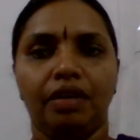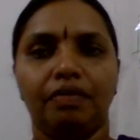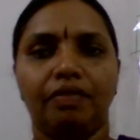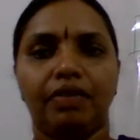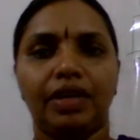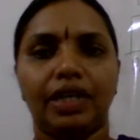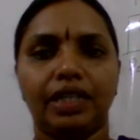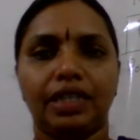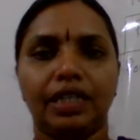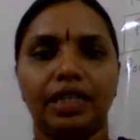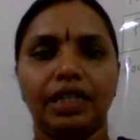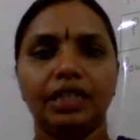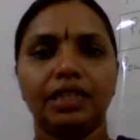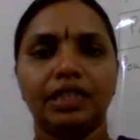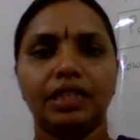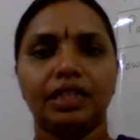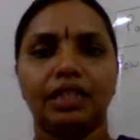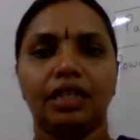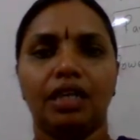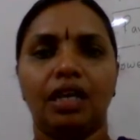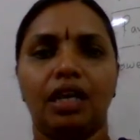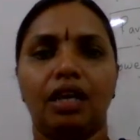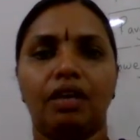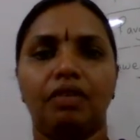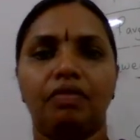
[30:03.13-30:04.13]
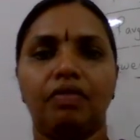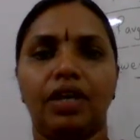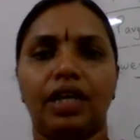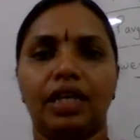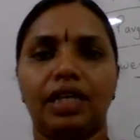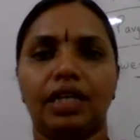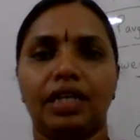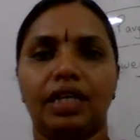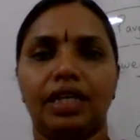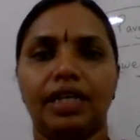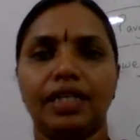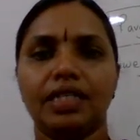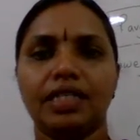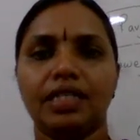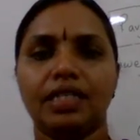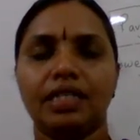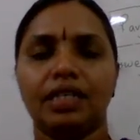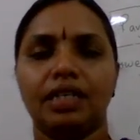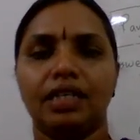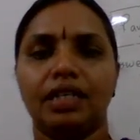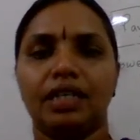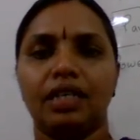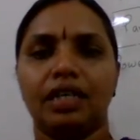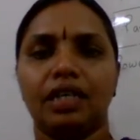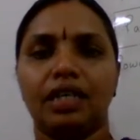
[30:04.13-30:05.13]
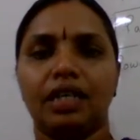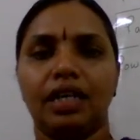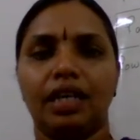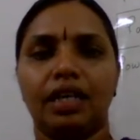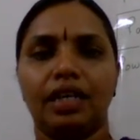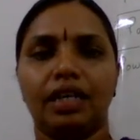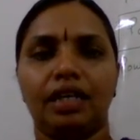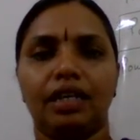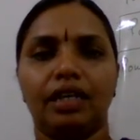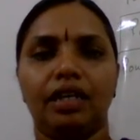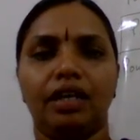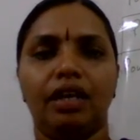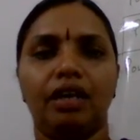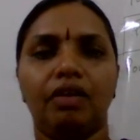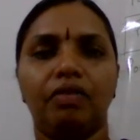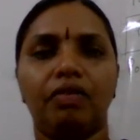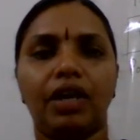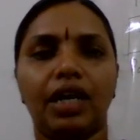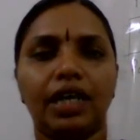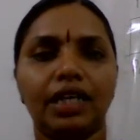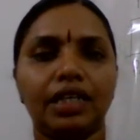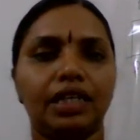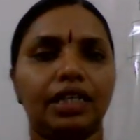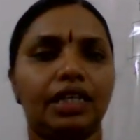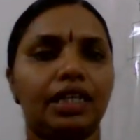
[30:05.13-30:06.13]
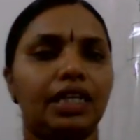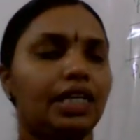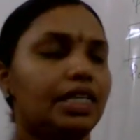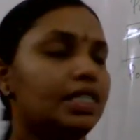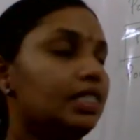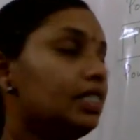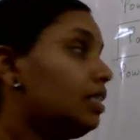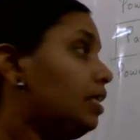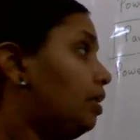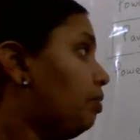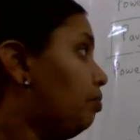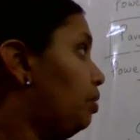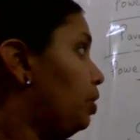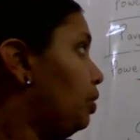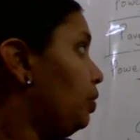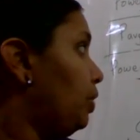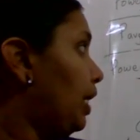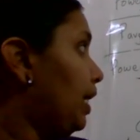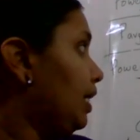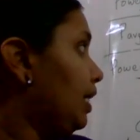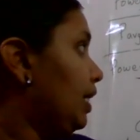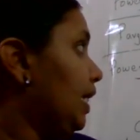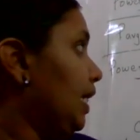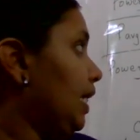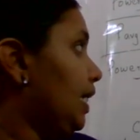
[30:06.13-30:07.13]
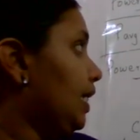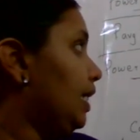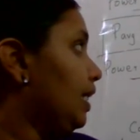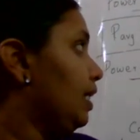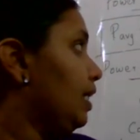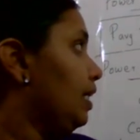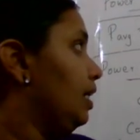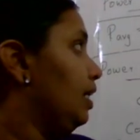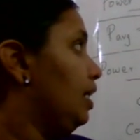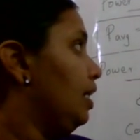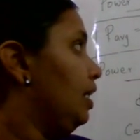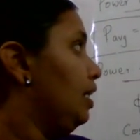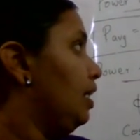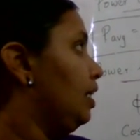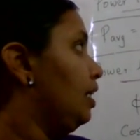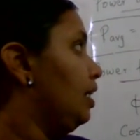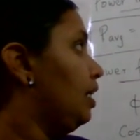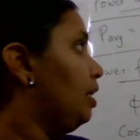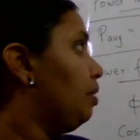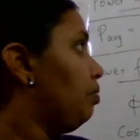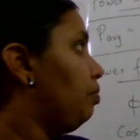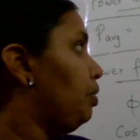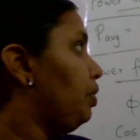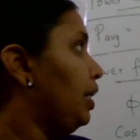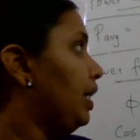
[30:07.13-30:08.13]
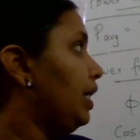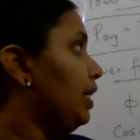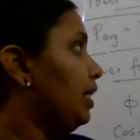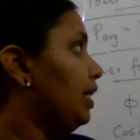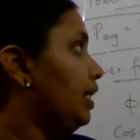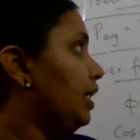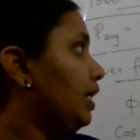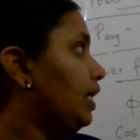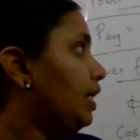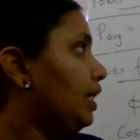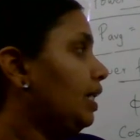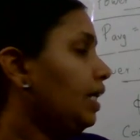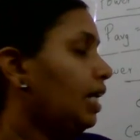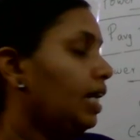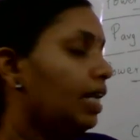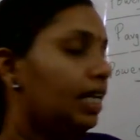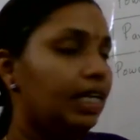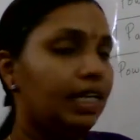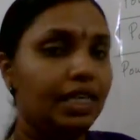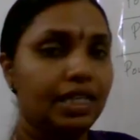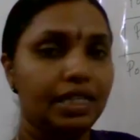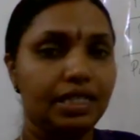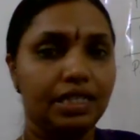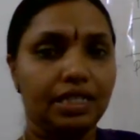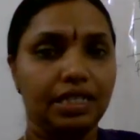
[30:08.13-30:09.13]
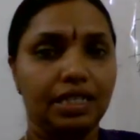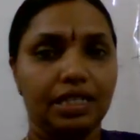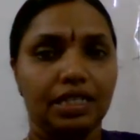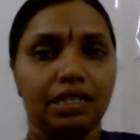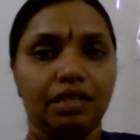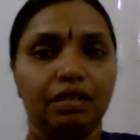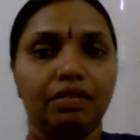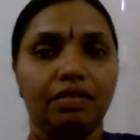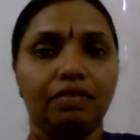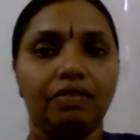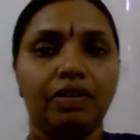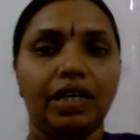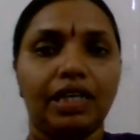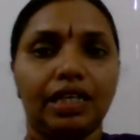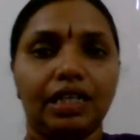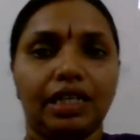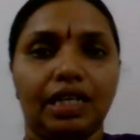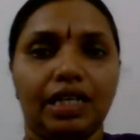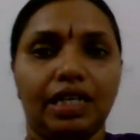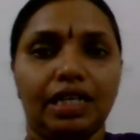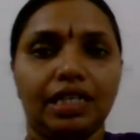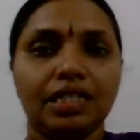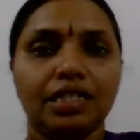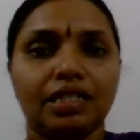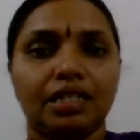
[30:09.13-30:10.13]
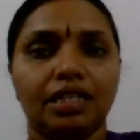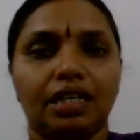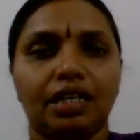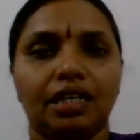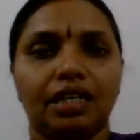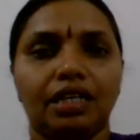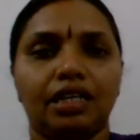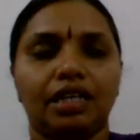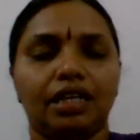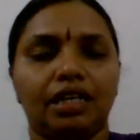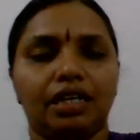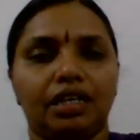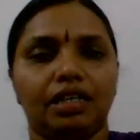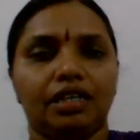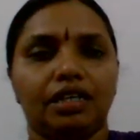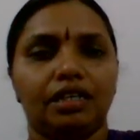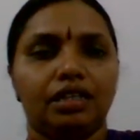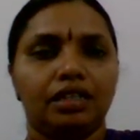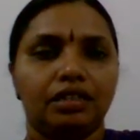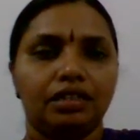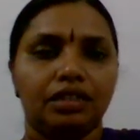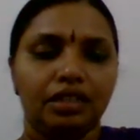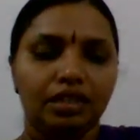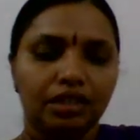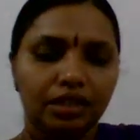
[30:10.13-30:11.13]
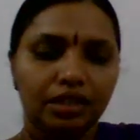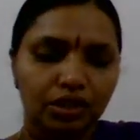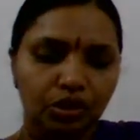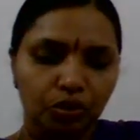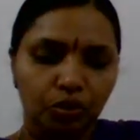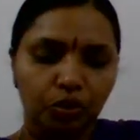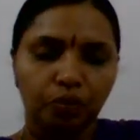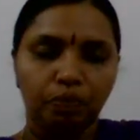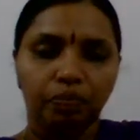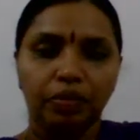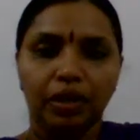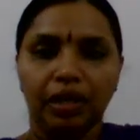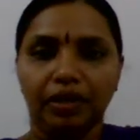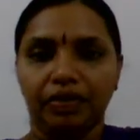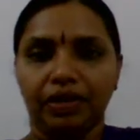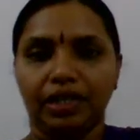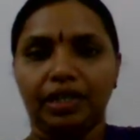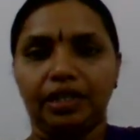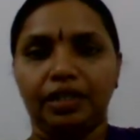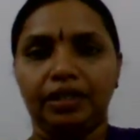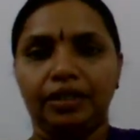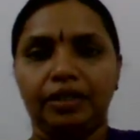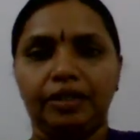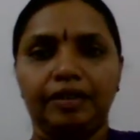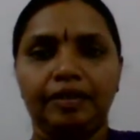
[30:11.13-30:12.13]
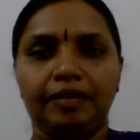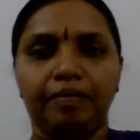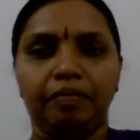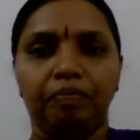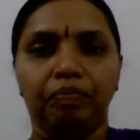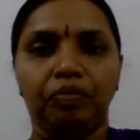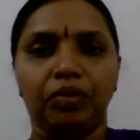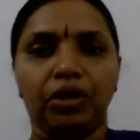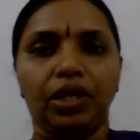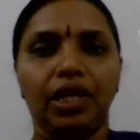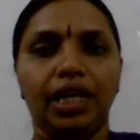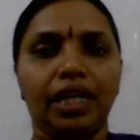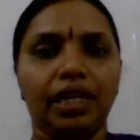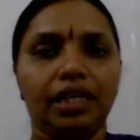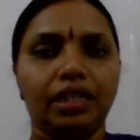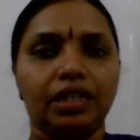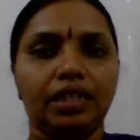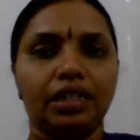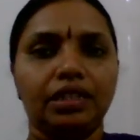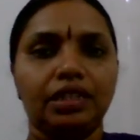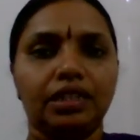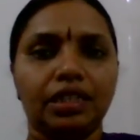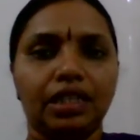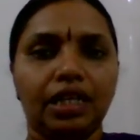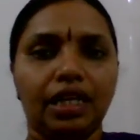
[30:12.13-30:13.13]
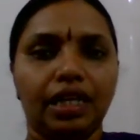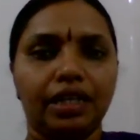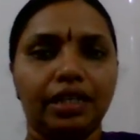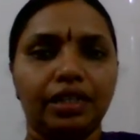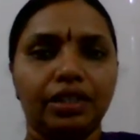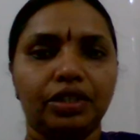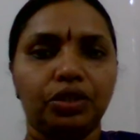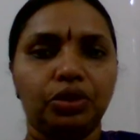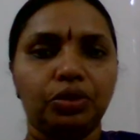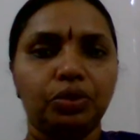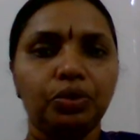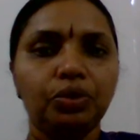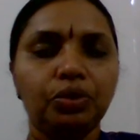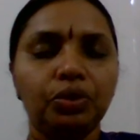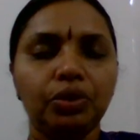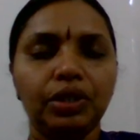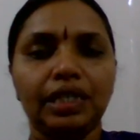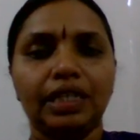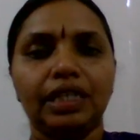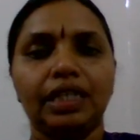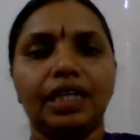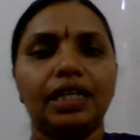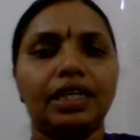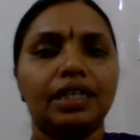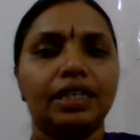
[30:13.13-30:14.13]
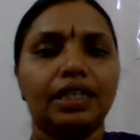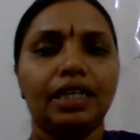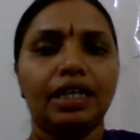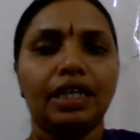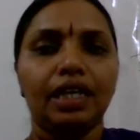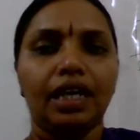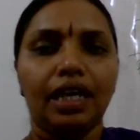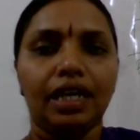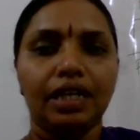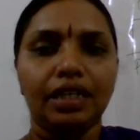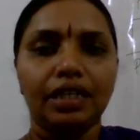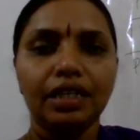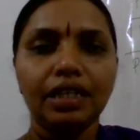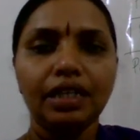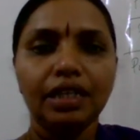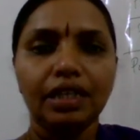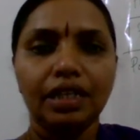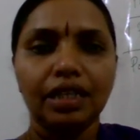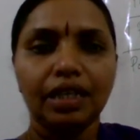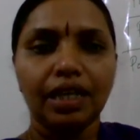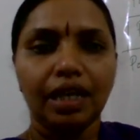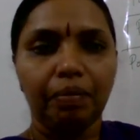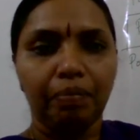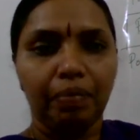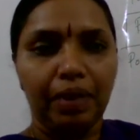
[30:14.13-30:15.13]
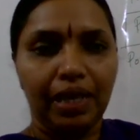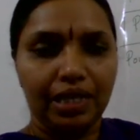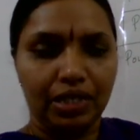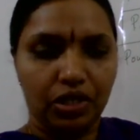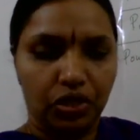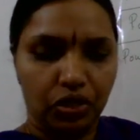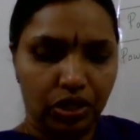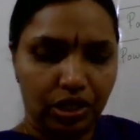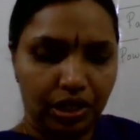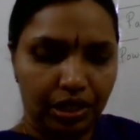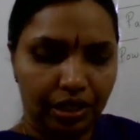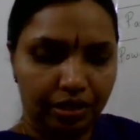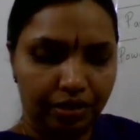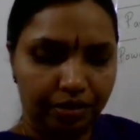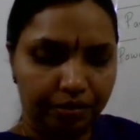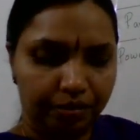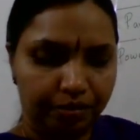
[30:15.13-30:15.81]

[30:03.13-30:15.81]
What is wattless current? Wattless, W-A-T-T, W-A-T-T-L-E-S-S, wattless current. That is no power. Okay, that's a current through inductor and a capacitor.